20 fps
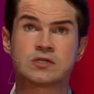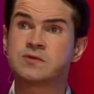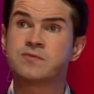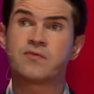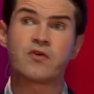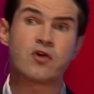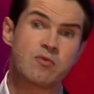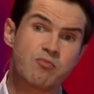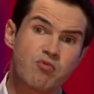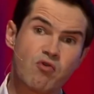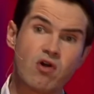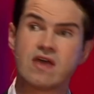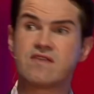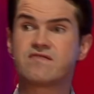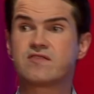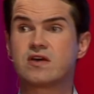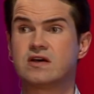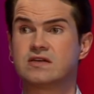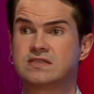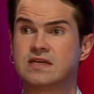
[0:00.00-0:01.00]
some very brave
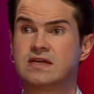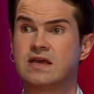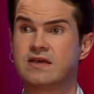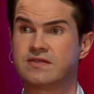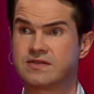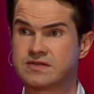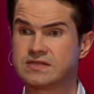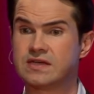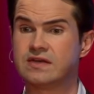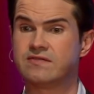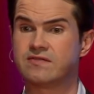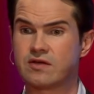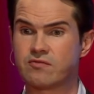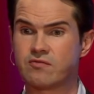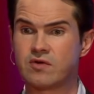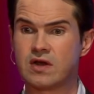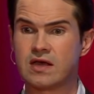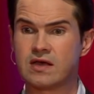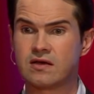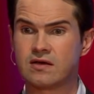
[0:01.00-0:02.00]
girls in here this evening,
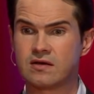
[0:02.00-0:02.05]
really.